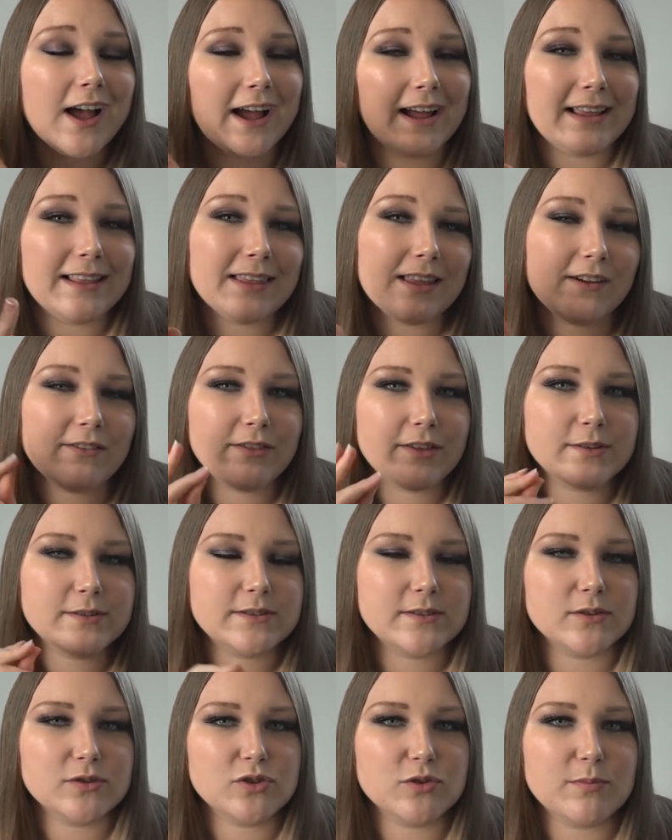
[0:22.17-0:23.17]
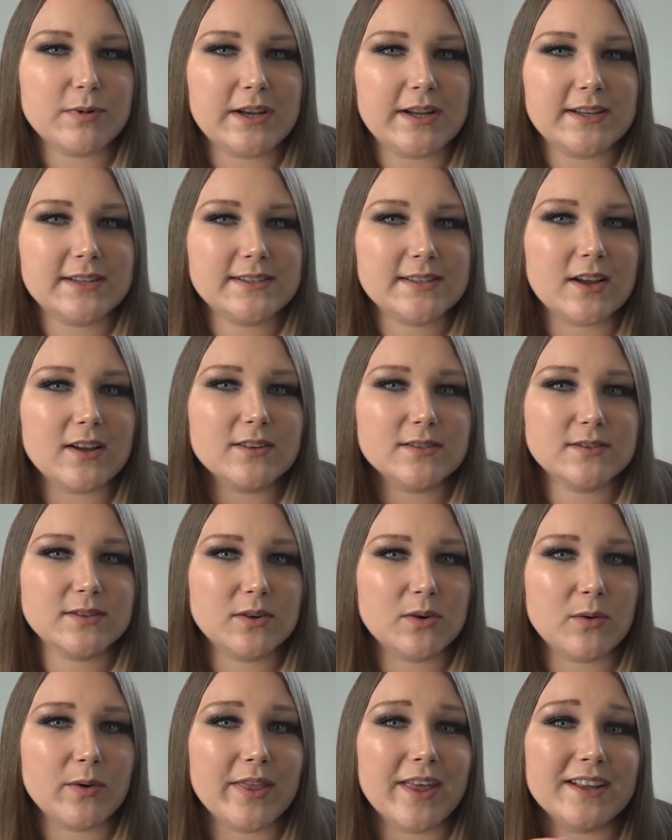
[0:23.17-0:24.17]
I love those social medias.
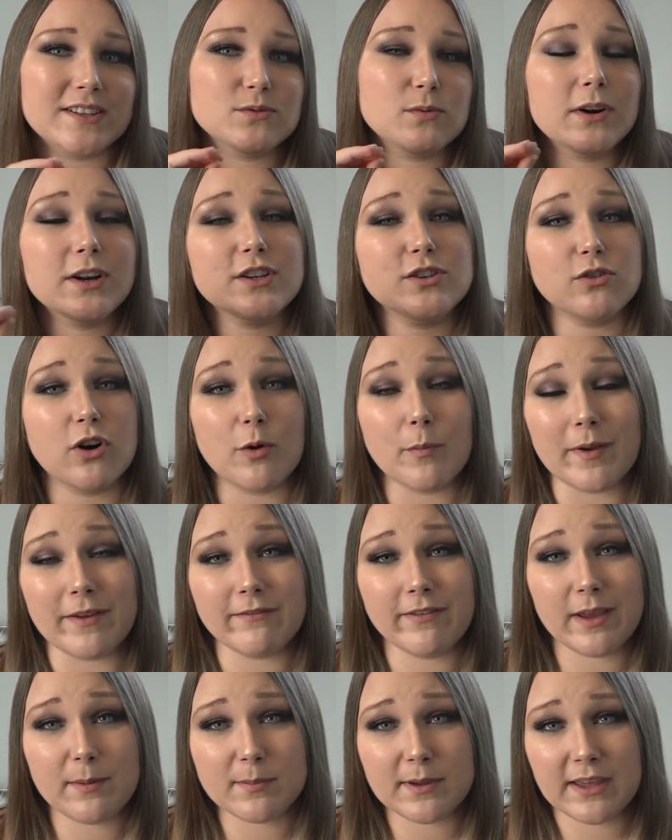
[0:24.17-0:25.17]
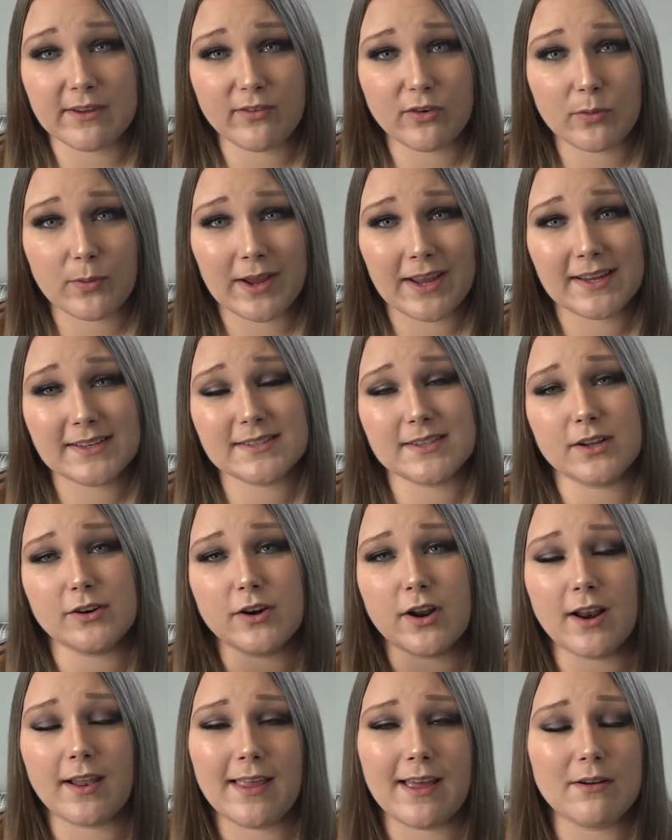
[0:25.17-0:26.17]
Also, that's where I do all my vape giveaways.
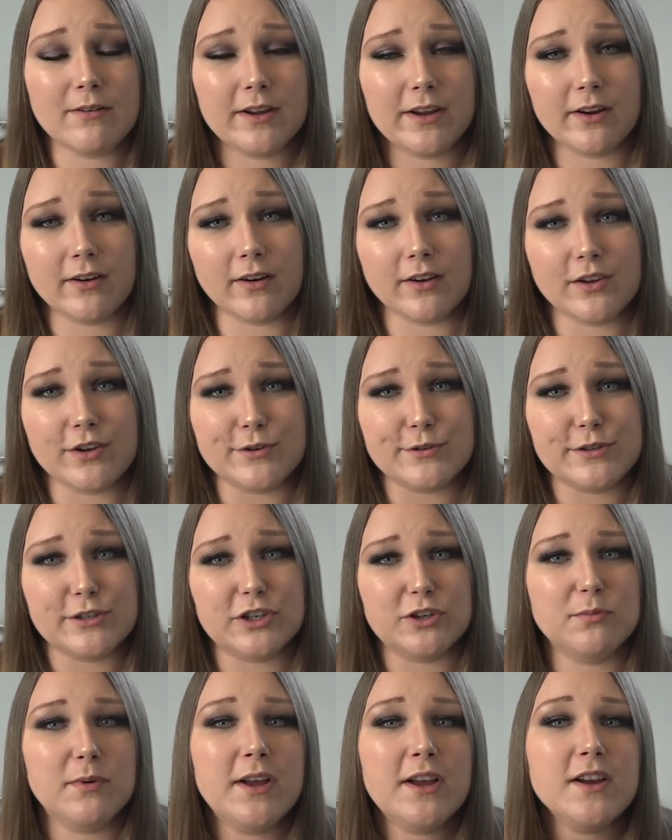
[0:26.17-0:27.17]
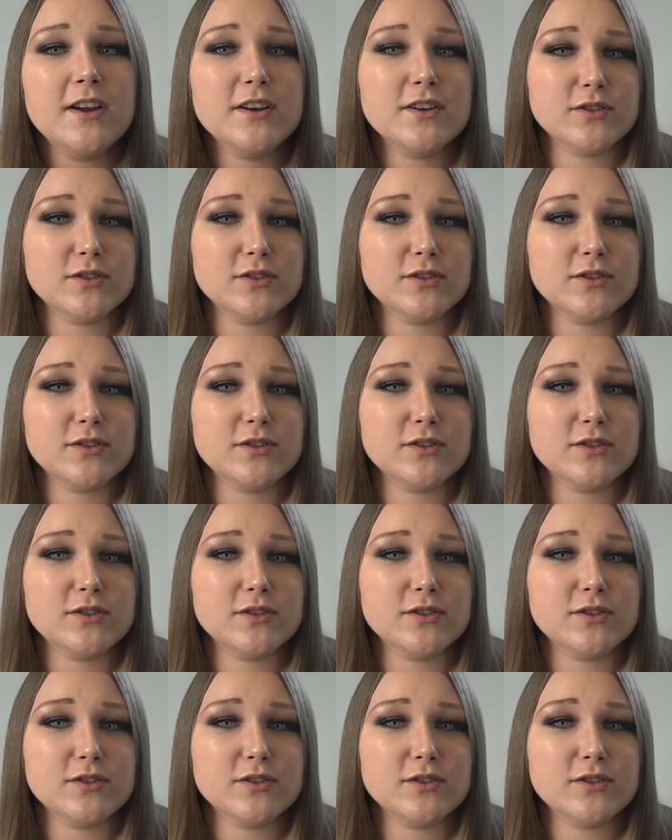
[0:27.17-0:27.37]
They're not allowed here on YouTube.